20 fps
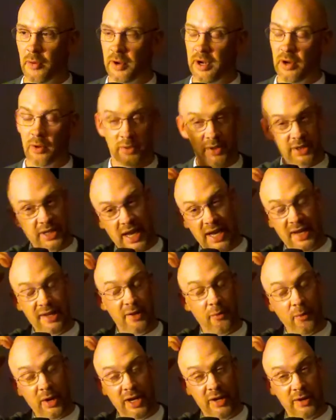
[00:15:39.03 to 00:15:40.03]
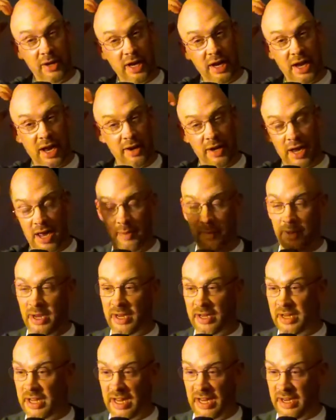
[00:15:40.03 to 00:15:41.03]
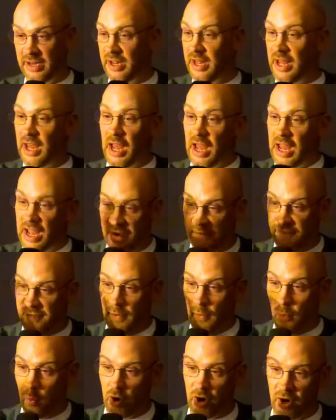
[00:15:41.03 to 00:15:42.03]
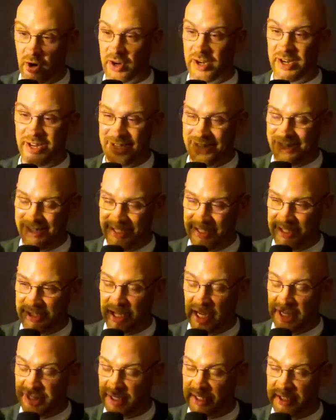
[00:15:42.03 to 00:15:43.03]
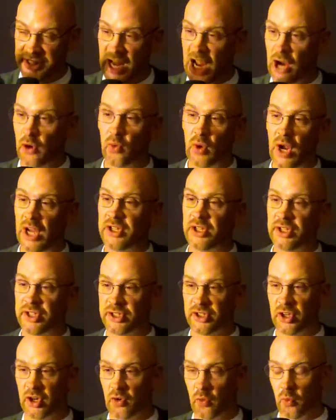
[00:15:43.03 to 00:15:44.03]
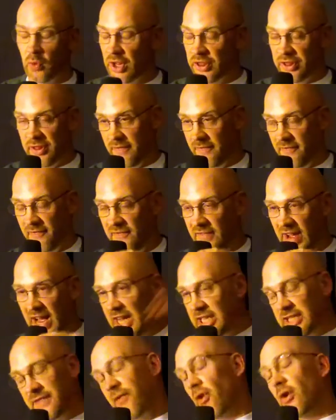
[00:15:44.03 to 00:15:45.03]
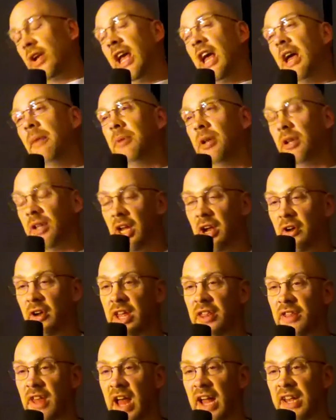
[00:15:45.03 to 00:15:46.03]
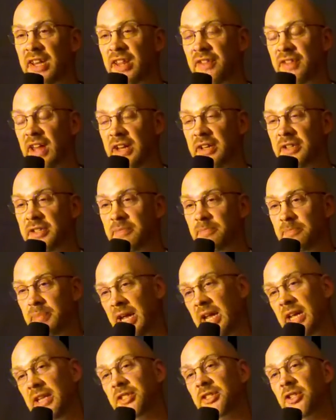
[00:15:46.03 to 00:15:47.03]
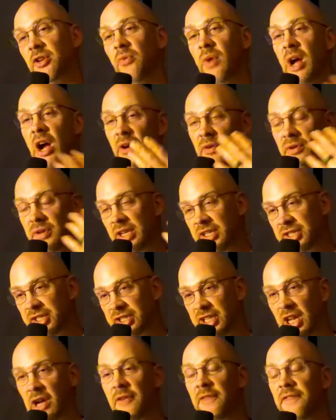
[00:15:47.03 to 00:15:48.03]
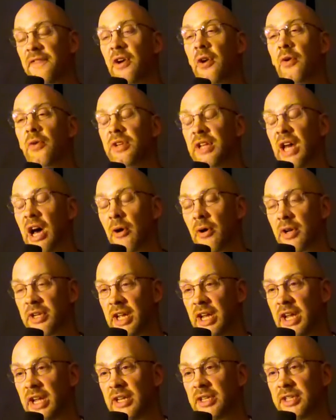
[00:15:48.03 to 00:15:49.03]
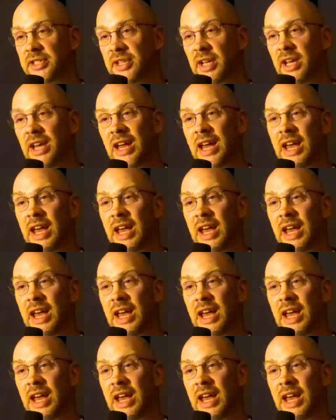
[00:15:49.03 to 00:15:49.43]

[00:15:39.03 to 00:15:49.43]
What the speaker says: We don't take it. I mean, if a word does not register with the vast vocabulary that is based around a cell phone nowadays,